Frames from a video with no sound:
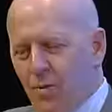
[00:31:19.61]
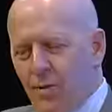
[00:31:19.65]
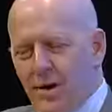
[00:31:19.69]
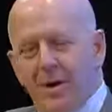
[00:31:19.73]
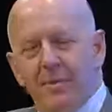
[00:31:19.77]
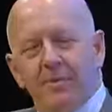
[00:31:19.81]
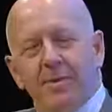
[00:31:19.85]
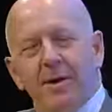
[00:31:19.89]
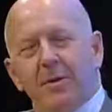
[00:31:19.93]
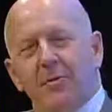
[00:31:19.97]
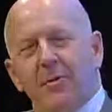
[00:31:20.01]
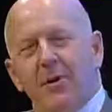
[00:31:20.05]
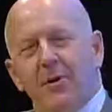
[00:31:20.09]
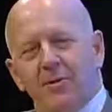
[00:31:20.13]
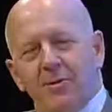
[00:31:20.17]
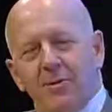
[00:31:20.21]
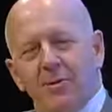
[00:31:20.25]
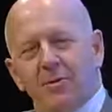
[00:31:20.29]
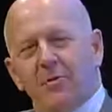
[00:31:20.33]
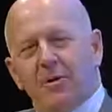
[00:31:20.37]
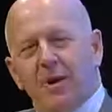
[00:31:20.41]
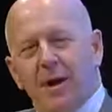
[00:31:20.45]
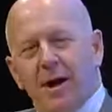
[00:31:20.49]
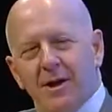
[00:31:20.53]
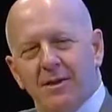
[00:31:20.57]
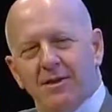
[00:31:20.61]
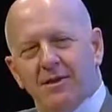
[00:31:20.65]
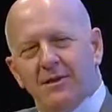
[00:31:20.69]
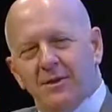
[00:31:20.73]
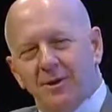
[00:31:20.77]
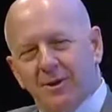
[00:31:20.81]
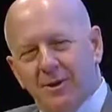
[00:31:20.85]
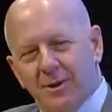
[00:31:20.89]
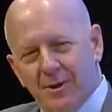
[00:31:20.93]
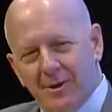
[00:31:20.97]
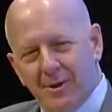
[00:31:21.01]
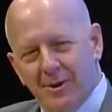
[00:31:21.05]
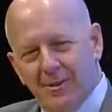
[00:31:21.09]
we'd be most surprised
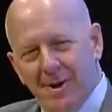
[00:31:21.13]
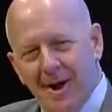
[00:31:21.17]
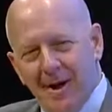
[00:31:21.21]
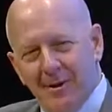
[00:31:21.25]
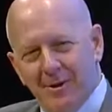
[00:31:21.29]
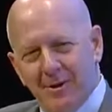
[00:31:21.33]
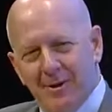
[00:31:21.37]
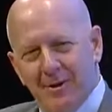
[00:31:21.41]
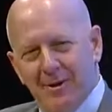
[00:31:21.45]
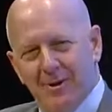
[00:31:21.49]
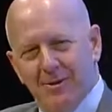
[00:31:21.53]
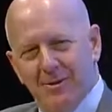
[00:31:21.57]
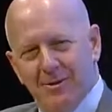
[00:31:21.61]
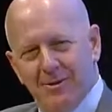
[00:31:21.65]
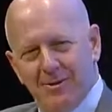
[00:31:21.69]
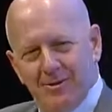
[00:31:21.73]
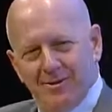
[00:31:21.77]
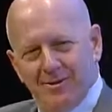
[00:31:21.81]
to learn about you?